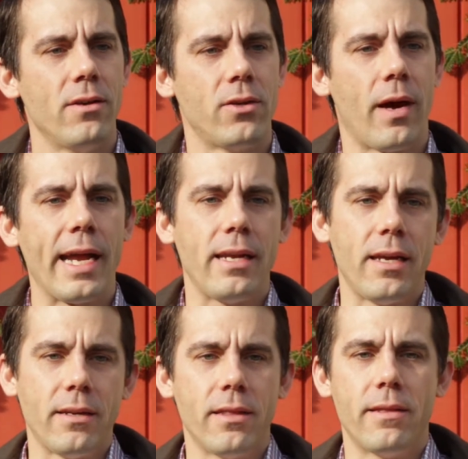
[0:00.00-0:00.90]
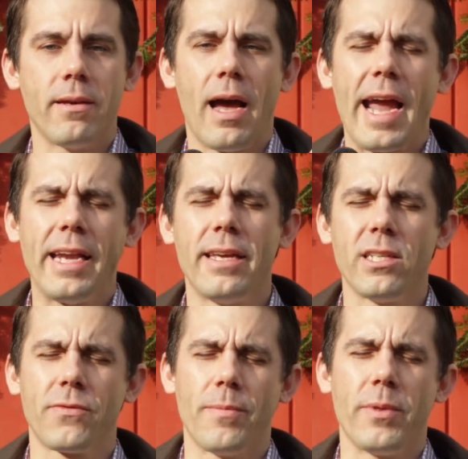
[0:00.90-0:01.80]
So I need the
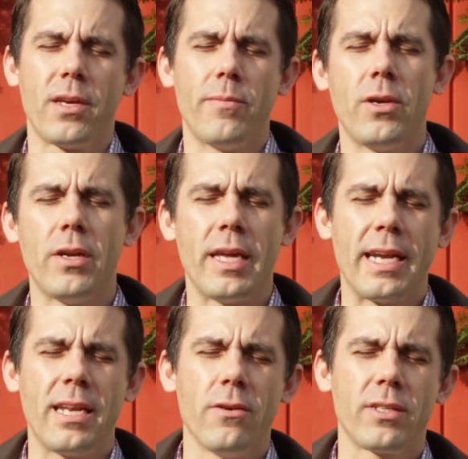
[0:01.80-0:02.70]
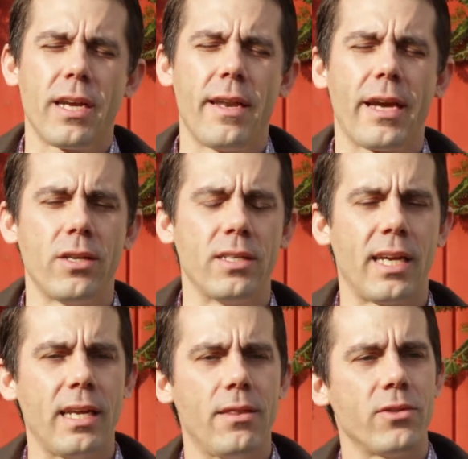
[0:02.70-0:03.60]
ideas from the community. I need those connections. I
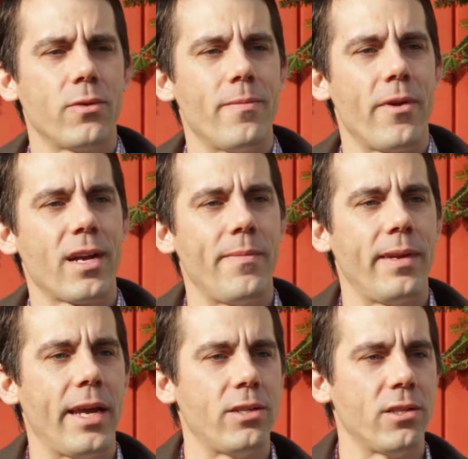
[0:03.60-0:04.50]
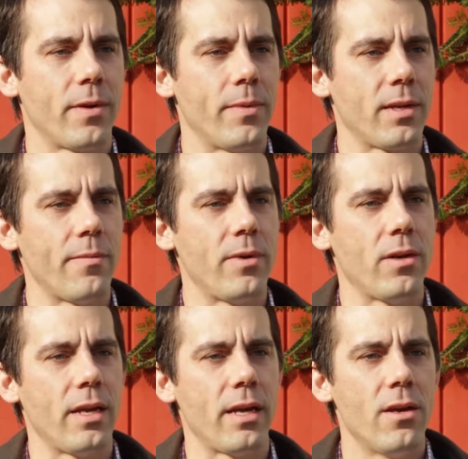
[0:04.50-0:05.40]
need those recommendations from the community,